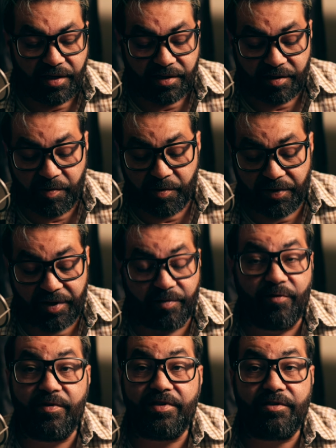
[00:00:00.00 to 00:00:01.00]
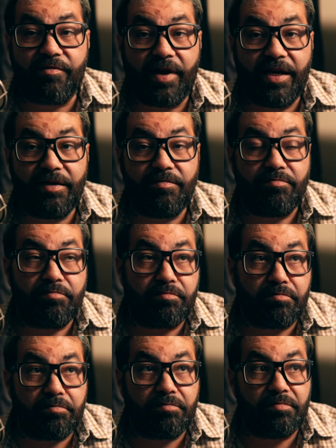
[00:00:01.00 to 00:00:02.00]
Some people think the movie is great.
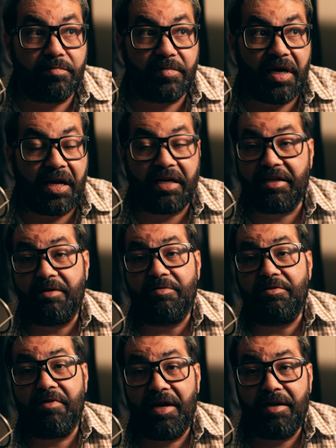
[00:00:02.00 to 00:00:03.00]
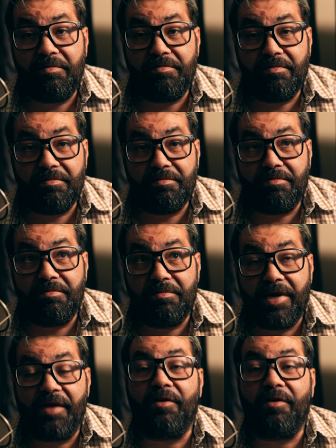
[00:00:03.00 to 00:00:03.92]
I didn't think it was great, but I